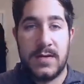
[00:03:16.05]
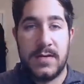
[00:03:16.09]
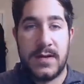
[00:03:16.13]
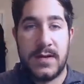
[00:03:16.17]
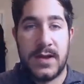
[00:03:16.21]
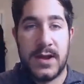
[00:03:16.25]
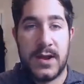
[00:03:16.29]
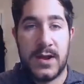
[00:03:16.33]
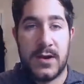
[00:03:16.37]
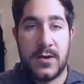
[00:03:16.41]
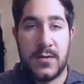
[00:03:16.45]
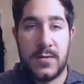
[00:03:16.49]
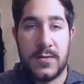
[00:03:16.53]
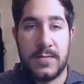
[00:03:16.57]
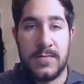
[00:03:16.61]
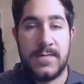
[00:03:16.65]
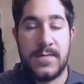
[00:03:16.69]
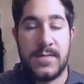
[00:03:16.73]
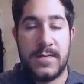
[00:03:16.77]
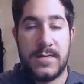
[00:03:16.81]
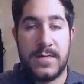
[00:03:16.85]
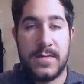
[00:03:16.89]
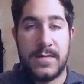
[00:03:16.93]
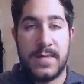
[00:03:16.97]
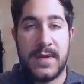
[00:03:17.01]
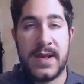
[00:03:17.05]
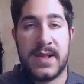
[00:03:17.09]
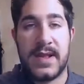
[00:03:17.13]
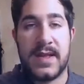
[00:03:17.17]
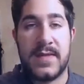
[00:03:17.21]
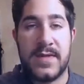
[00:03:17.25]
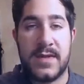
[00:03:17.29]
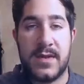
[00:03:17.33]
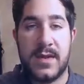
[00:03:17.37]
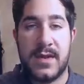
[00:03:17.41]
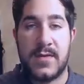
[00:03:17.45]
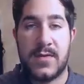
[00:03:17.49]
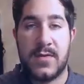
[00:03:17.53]
you know, because
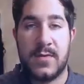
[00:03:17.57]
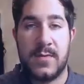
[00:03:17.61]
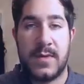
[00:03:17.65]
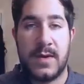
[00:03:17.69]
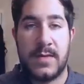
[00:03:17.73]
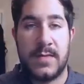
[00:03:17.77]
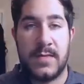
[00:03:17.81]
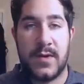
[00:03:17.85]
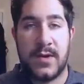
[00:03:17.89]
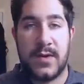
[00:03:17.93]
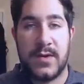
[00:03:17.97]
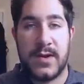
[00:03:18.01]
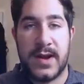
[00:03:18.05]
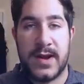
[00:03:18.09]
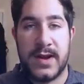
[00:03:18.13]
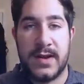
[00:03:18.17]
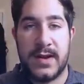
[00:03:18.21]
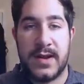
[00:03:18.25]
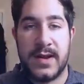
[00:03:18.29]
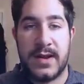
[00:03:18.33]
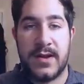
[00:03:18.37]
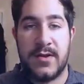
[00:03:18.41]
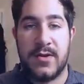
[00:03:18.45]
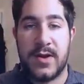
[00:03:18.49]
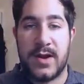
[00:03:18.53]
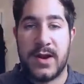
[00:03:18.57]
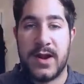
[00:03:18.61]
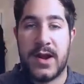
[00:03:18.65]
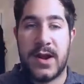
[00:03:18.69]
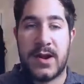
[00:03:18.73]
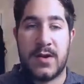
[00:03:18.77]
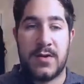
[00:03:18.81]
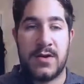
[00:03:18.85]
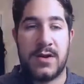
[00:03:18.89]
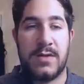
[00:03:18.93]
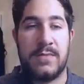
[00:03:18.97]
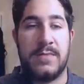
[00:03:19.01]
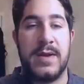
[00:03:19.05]
you have to remember, you're not
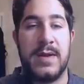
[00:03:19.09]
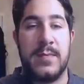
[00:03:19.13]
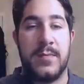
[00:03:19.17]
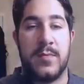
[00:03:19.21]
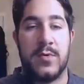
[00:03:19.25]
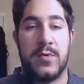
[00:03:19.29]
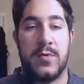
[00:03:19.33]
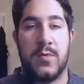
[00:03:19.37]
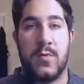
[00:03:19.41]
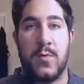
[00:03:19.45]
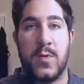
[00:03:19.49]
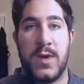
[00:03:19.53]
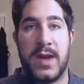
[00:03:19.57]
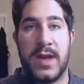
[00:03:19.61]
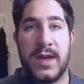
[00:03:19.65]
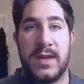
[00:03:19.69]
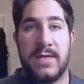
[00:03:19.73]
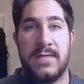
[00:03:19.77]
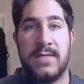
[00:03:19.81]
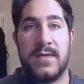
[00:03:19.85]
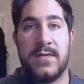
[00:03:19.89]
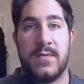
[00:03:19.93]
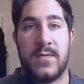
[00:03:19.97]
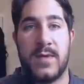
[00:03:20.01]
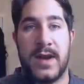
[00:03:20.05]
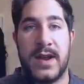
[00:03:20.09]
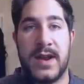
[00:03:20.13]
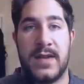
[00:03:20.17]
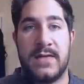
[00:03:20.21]
hiring people in waves, right?